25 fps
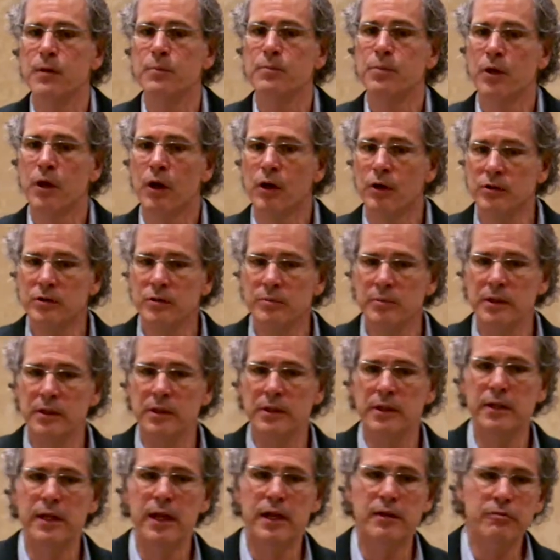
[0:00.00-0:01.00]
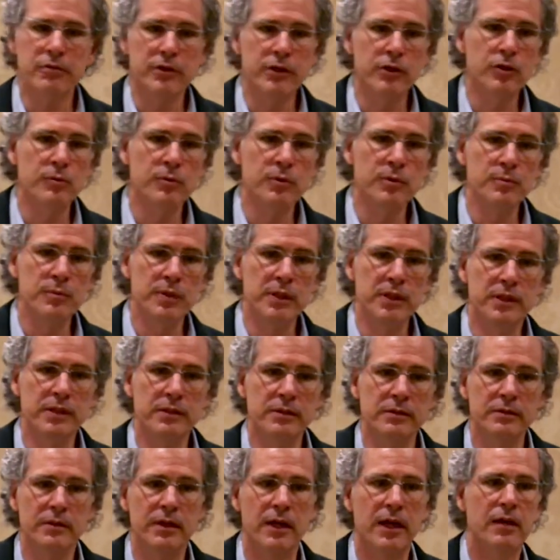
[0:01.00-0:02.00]
But ultimately, every human
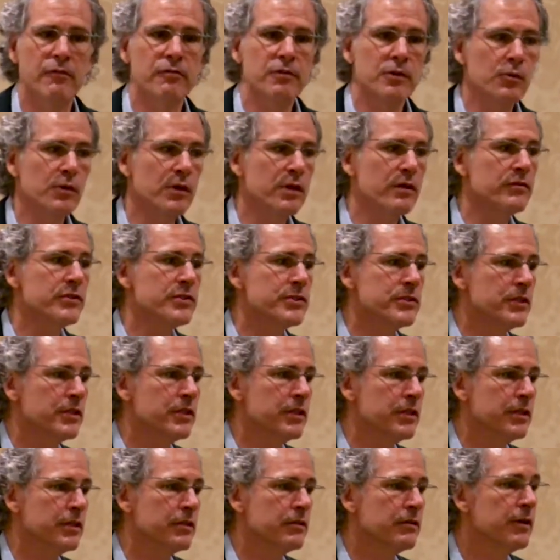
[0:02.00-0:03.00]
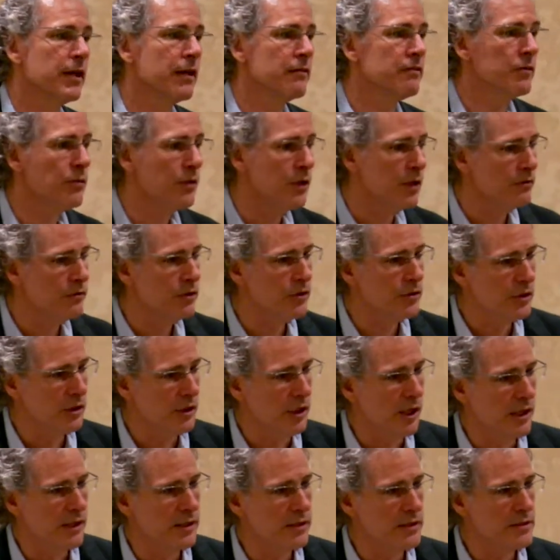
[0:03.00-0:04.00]
being, every one of us sitting here, every one of your
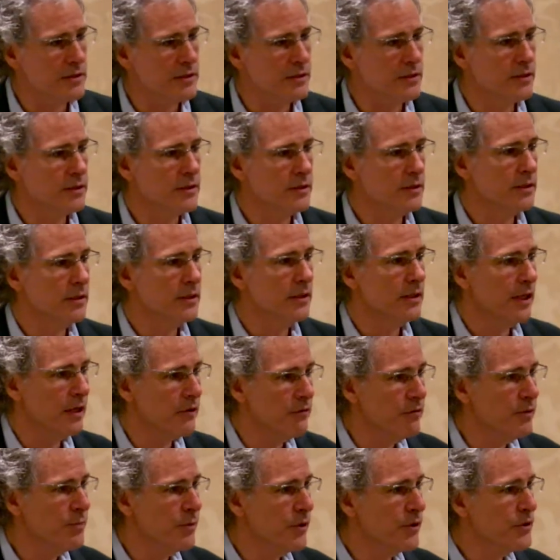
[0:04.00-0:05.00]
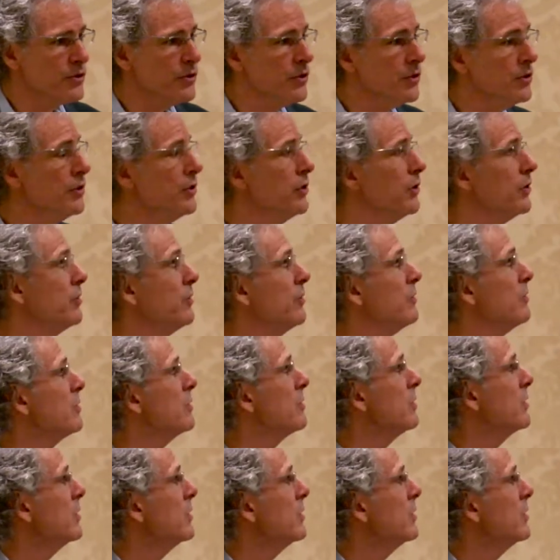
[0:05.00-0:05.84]
clients, every person on the earth